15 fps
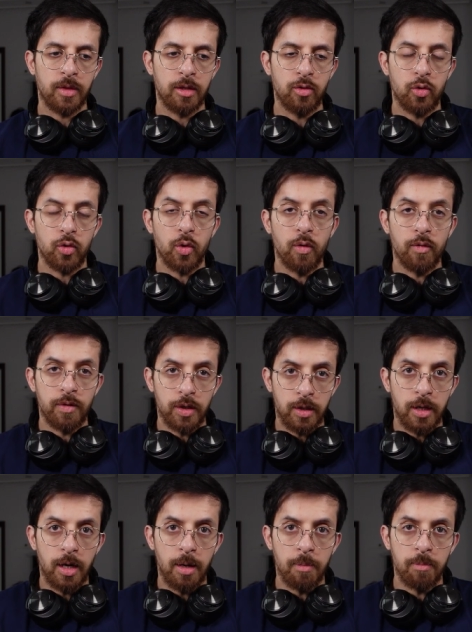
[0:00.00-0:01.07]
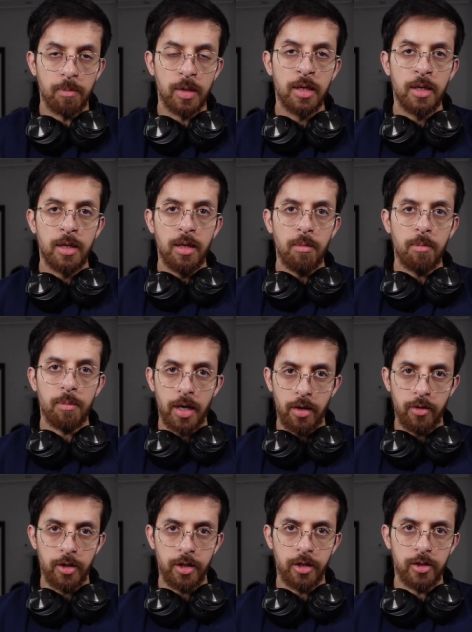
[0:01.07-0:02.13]
to overcome
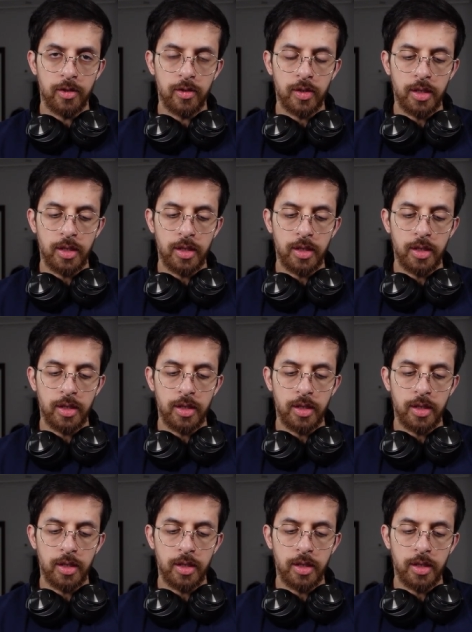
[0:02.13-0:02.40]
barriers